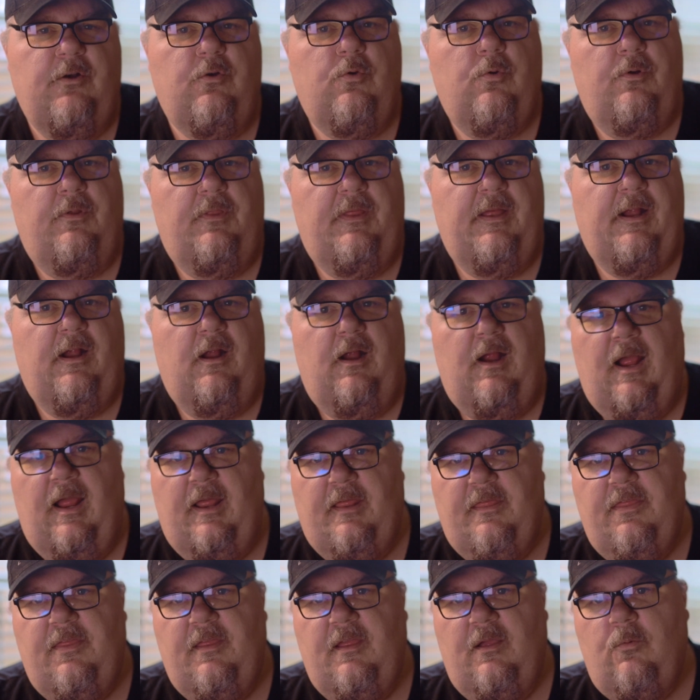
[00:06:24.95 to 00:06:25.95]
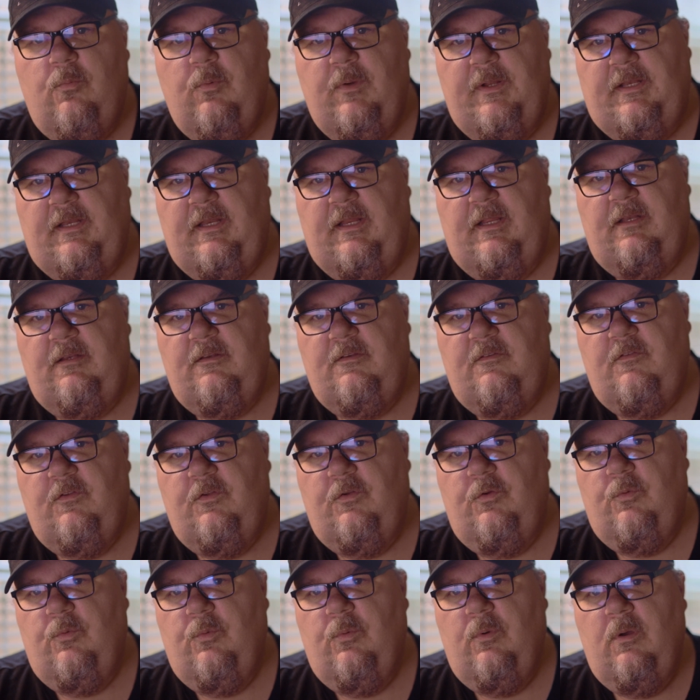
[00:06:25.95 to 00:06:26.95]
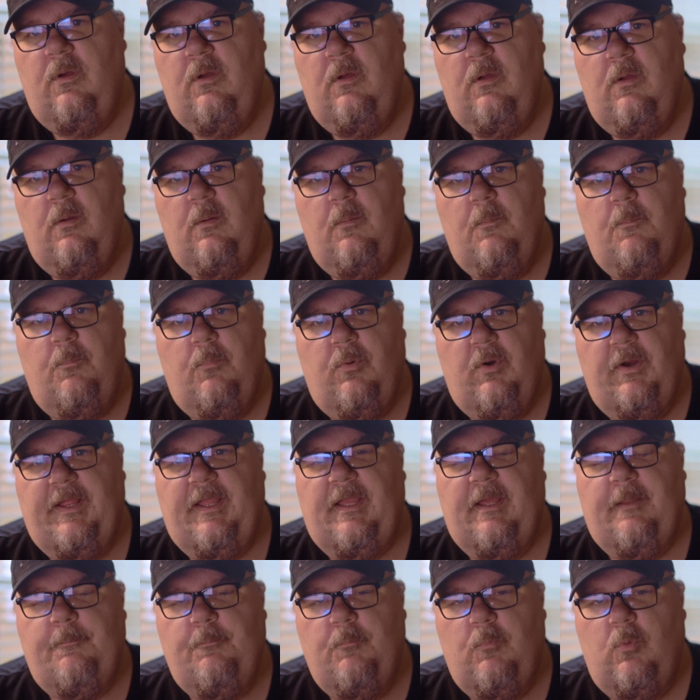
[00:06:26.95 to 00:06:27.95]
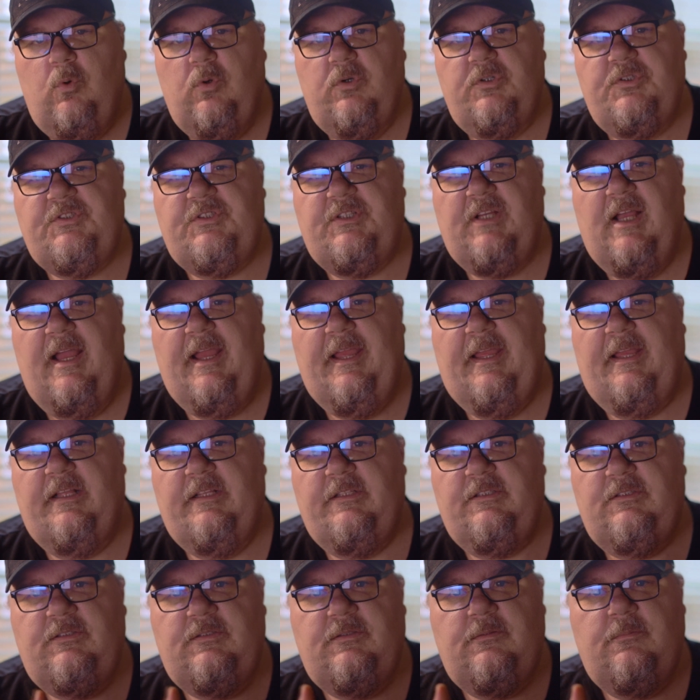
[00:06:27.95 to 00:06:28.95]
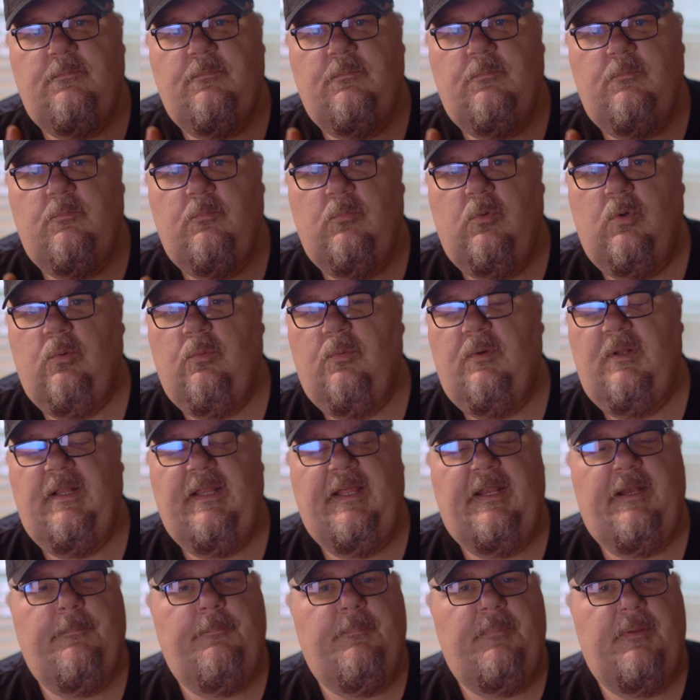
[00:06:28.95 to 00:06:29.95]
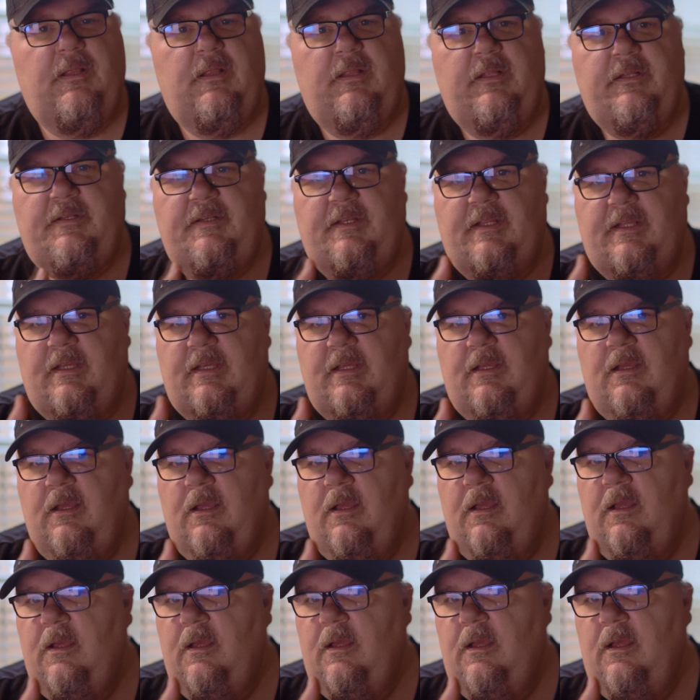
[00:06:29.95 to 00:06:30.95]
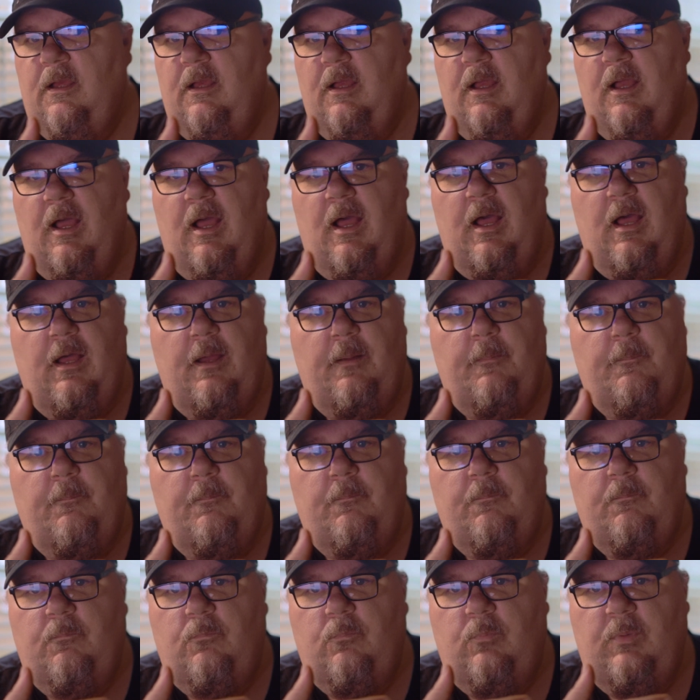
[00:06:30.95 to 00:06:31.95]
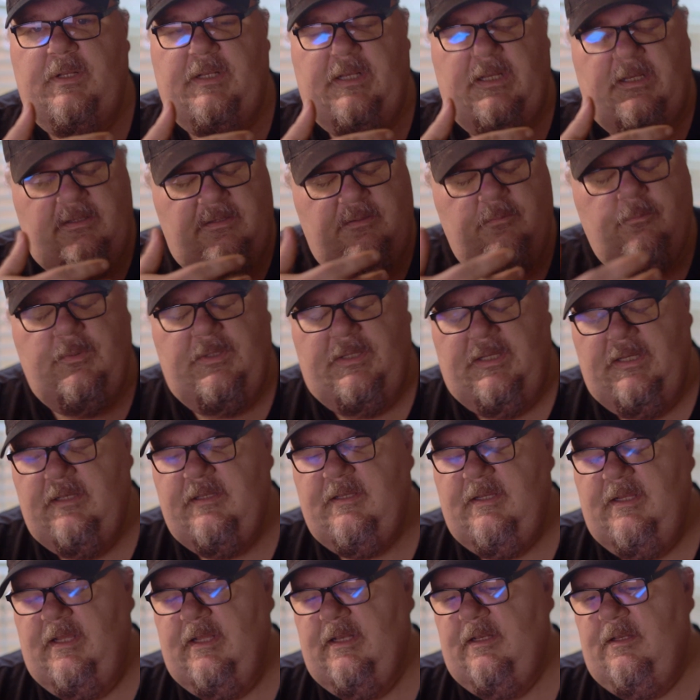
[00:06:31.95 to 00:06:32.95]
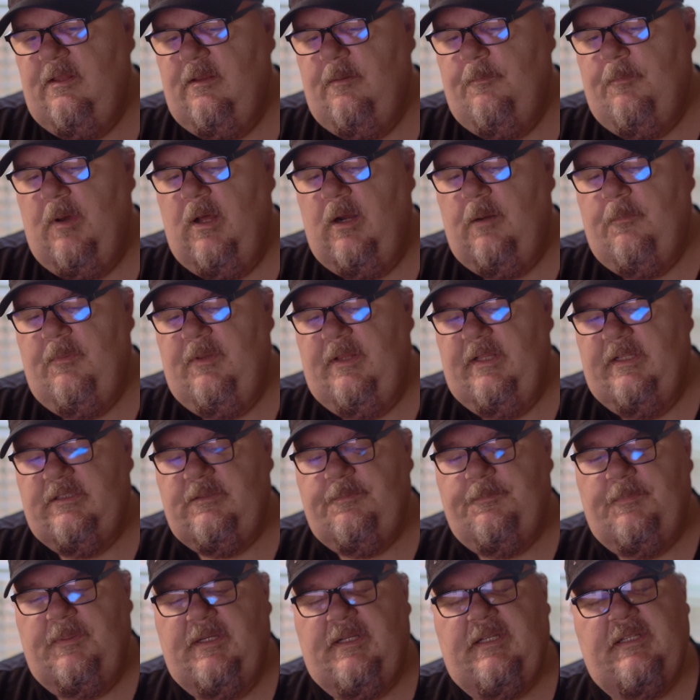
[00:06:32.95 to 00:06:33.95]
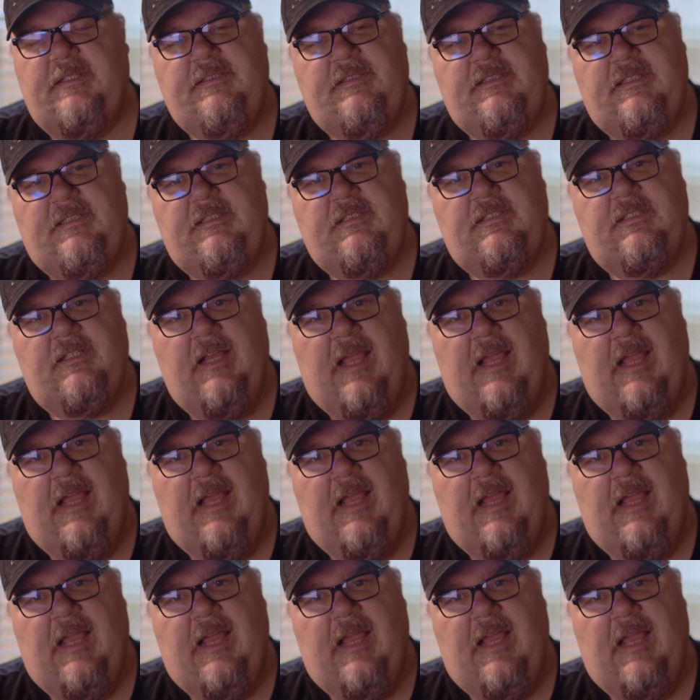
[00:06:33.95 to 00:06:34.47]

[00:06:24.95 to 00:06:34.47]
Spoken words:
nor there. I think we need to bring in more science, more relatability. We need to get to the bottom of this, because these